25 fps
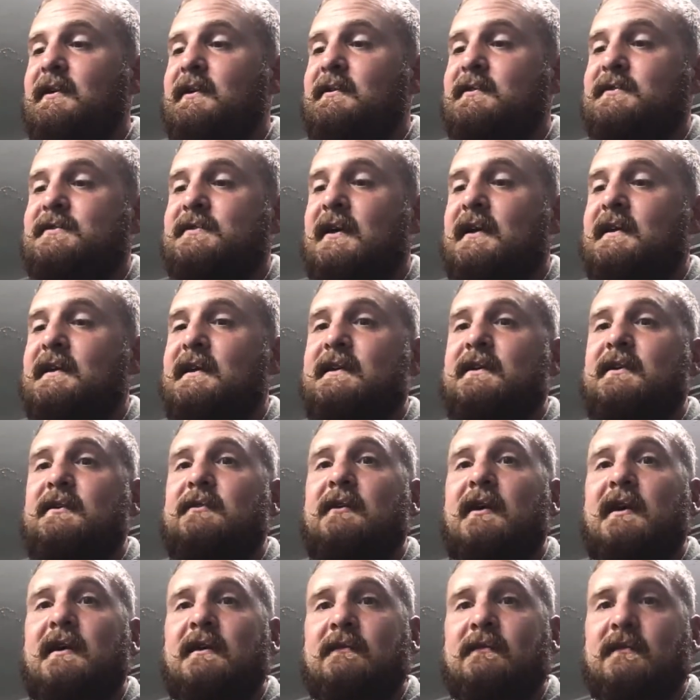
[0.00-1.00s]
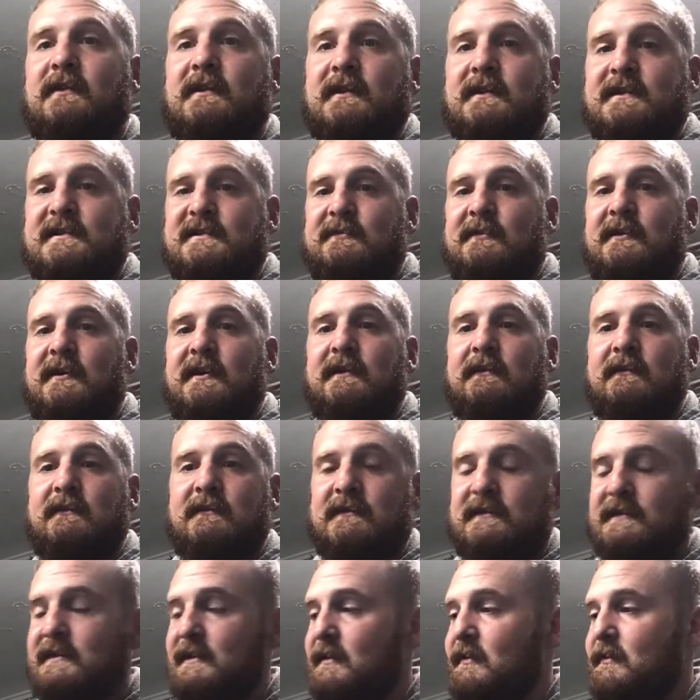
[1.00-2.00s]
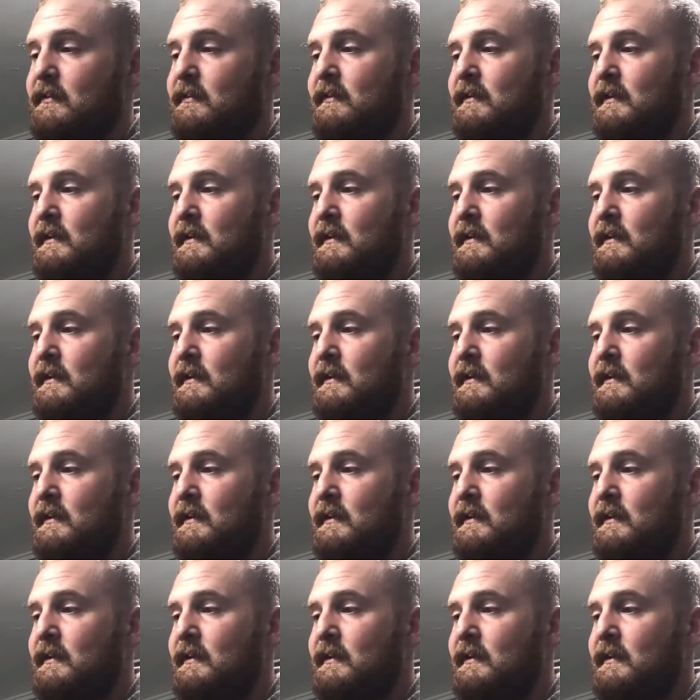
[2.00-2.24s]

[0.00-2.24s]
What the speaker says: trying to do out of it as well. So,